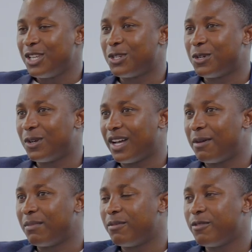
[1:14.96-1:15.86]
So
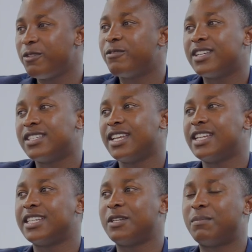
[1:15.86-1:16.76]
um, I'm very
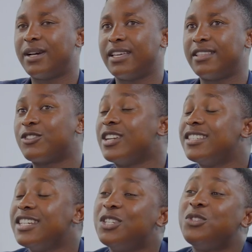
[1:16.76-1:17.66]
fascinated by the
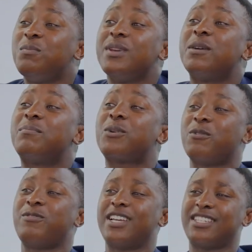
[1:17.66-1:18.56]
transition to being a
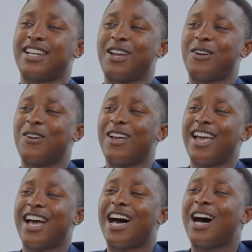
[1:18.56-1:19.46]
professor now.
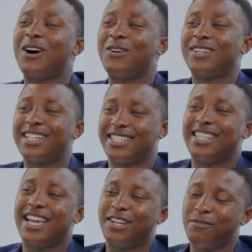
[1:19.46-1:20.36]
How does
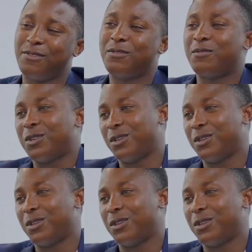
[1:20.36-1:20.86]
that feel for